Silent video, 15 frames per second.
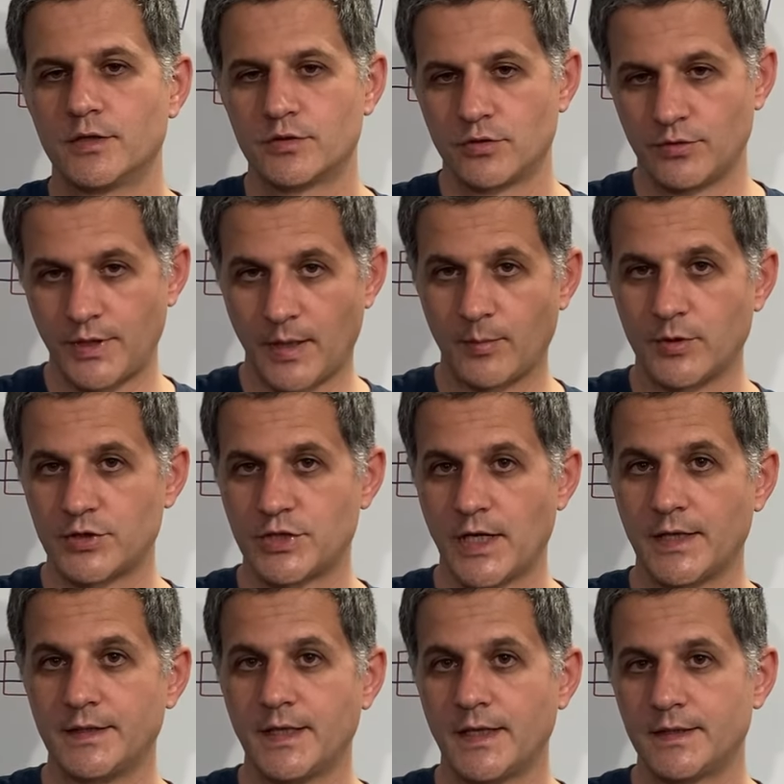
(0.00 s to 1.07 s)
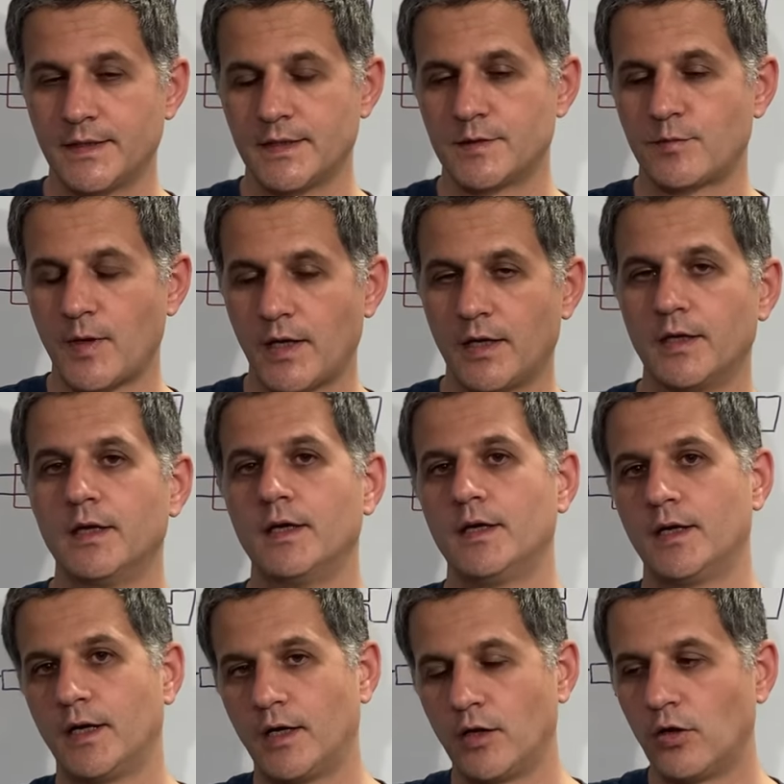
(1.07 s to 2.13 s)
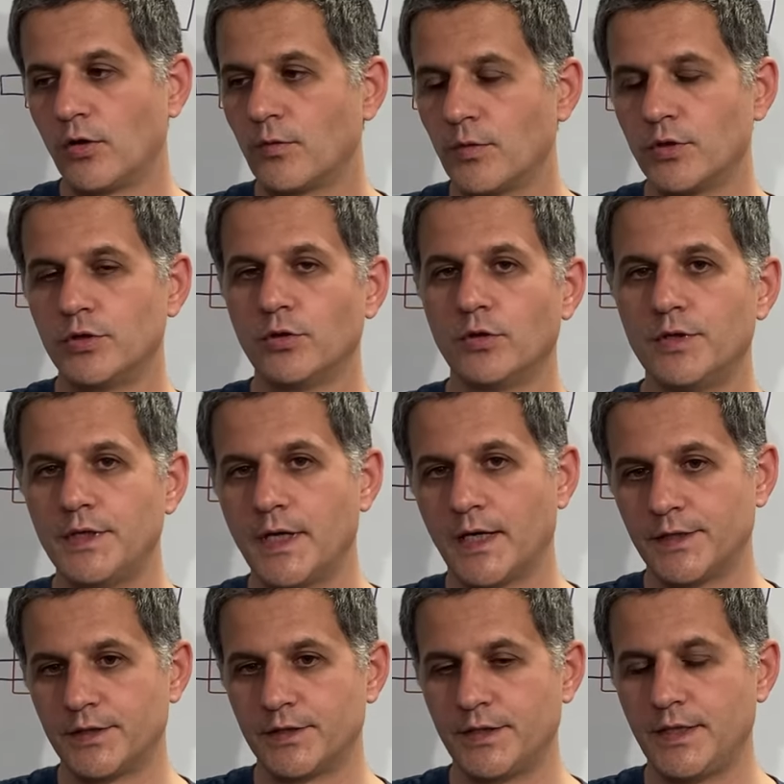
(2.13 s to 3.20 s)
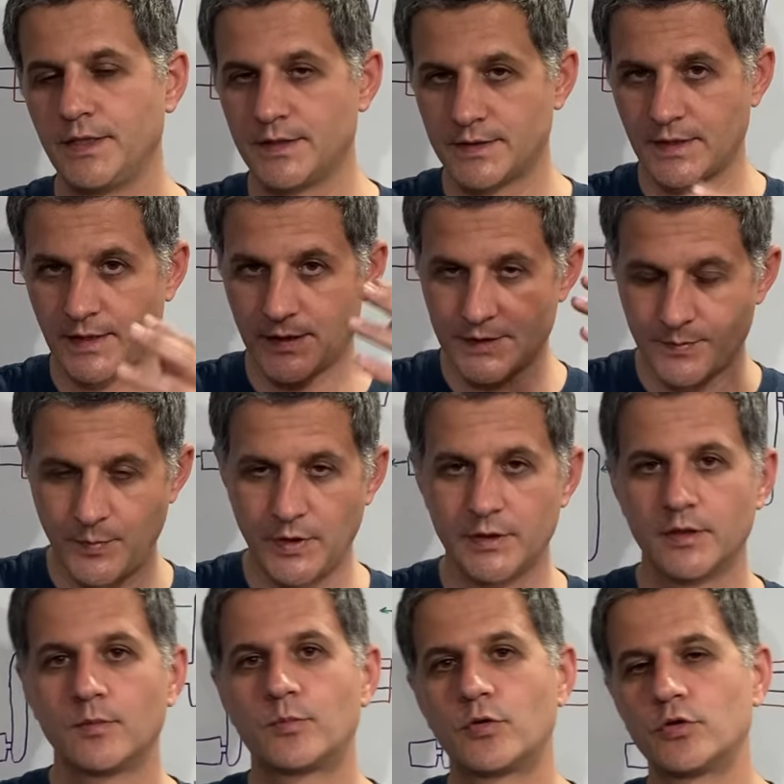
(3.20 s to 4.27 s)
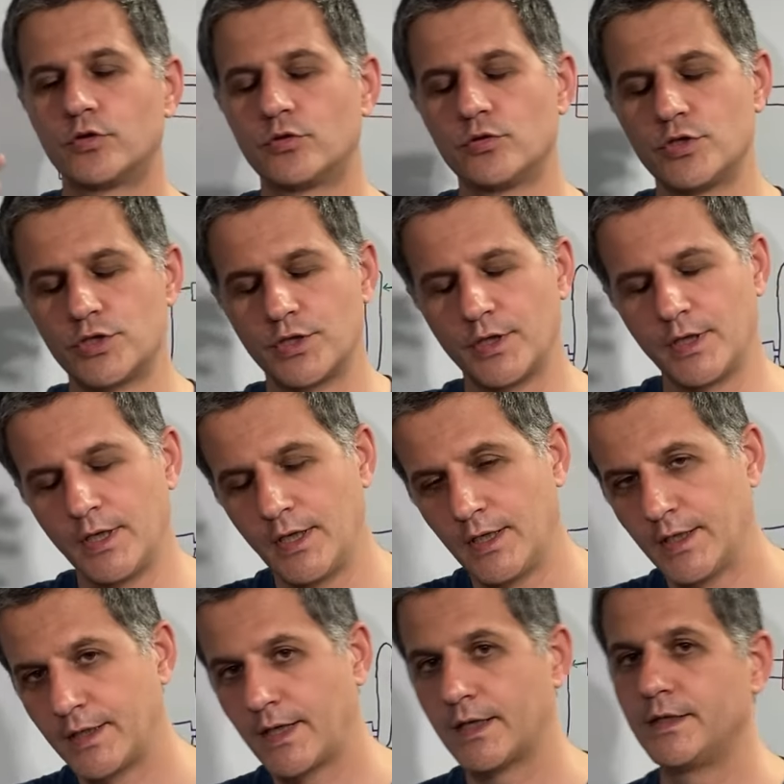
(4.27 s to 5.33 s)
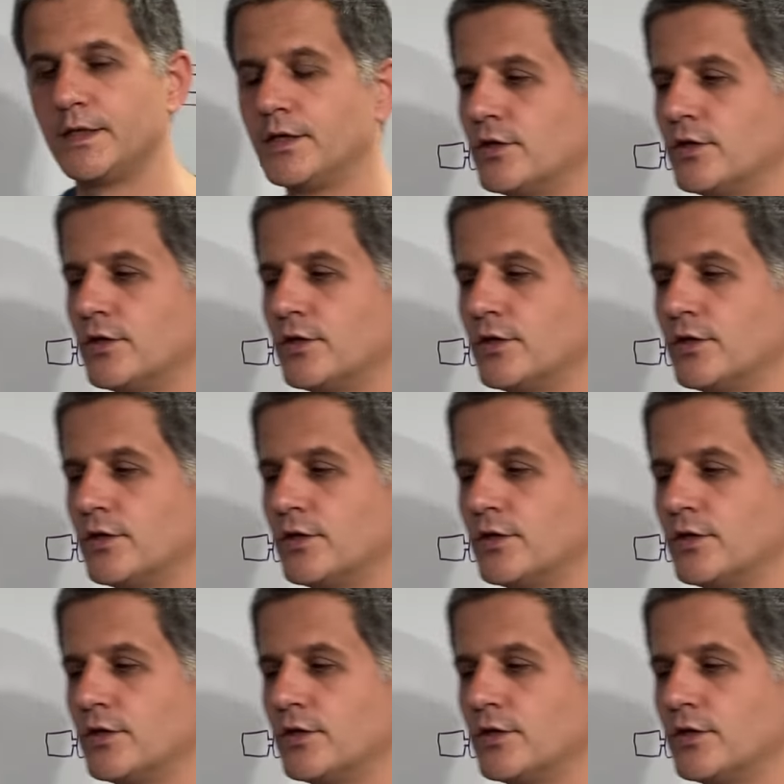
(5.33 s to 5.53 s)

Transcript: So double check that as well, along with all the other things like spindle protrusion, getting